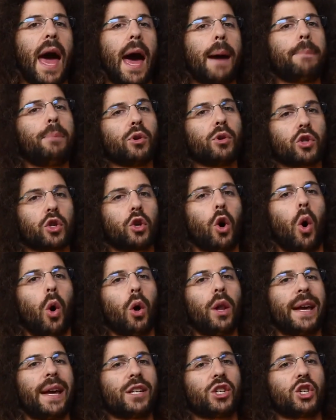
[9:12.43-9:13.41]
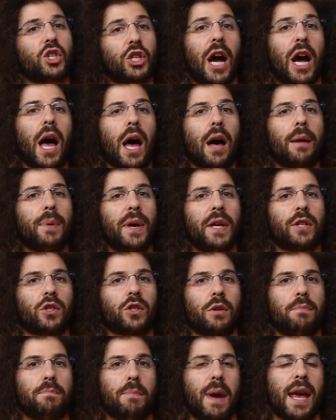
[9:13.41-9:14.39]
Apple's goal and job is
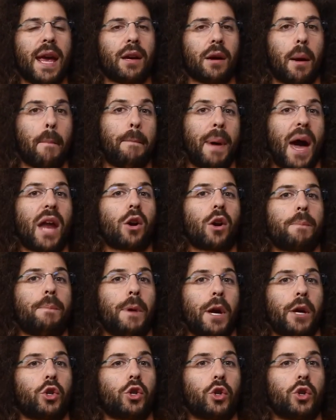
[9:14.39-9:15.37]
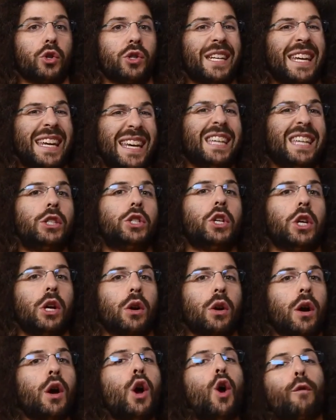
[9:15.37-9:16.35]
to make better pictures
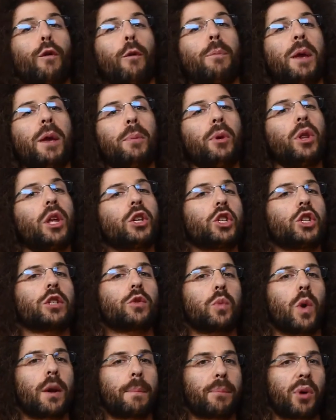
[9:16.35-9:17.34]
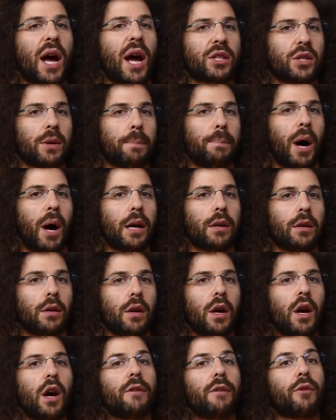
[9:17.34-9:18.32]
easier for people that just want to press a
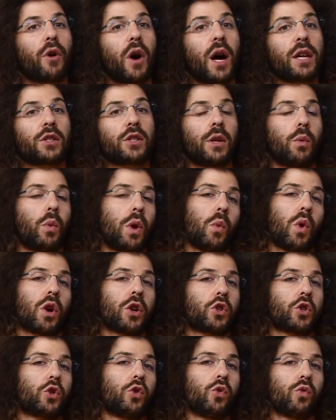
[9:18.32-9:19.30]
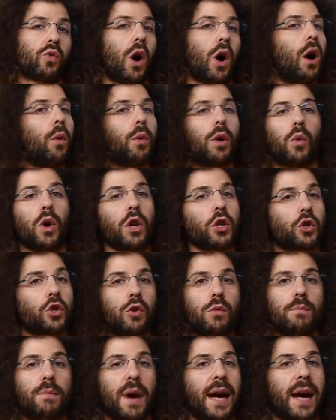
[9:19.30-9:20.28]
button. For us that we want to shoot RAW, we want to
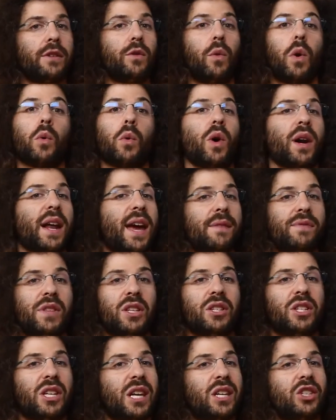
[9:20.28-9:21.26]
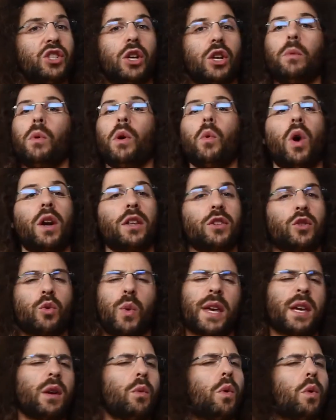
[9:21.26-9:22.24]
shoot manual, we want to have the DNG, we want to
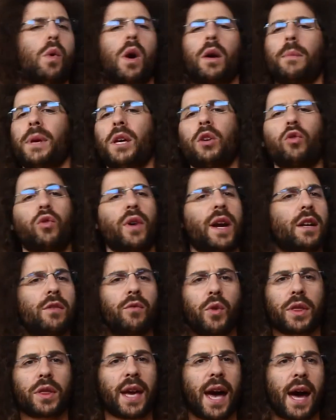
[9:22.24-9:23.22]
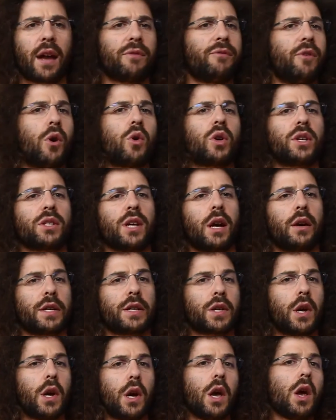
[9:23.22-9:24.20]
tweak it, we want to be creative with the out of focus
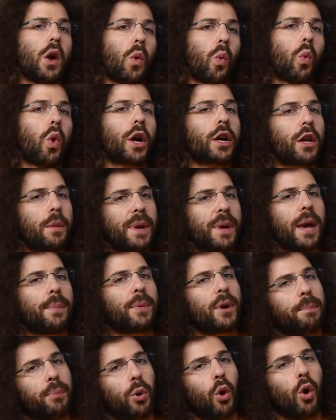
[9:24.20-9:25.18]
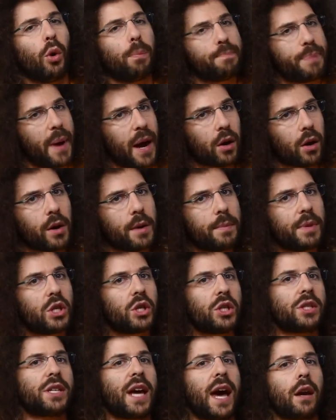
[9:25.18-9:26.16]
areas, we're going to be able to pull better
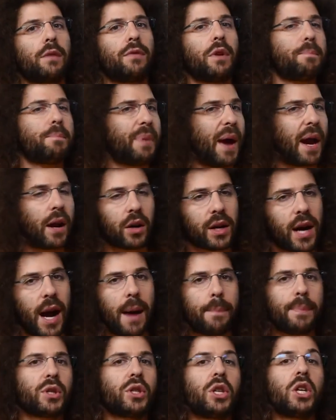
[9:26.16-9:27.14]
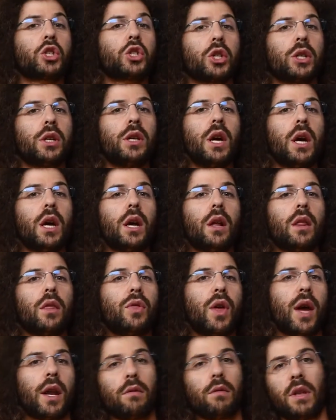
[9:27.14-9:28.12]
images out of it, better composition,
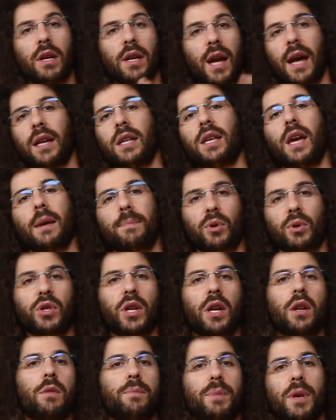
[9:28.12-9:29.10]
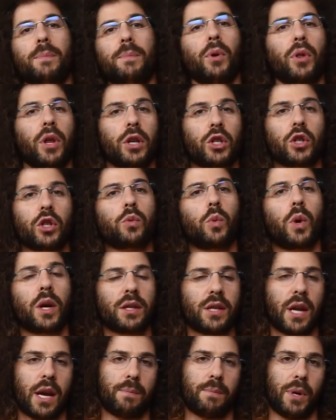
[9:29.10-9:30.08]
than the 98% of the people that just want
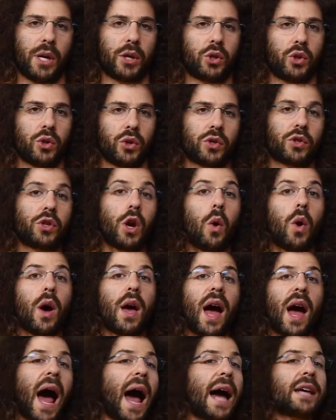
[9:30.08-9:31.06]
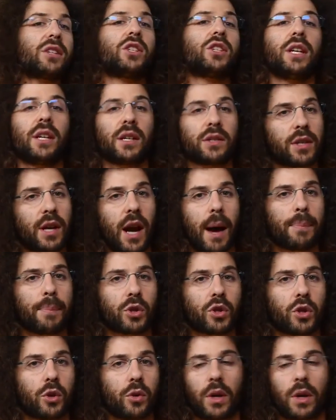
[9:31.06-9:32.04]
to take pictures. So I see it as an
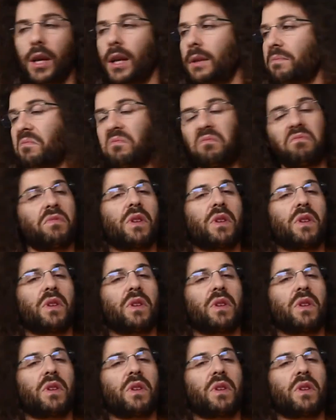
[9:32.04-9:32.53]
opportunity.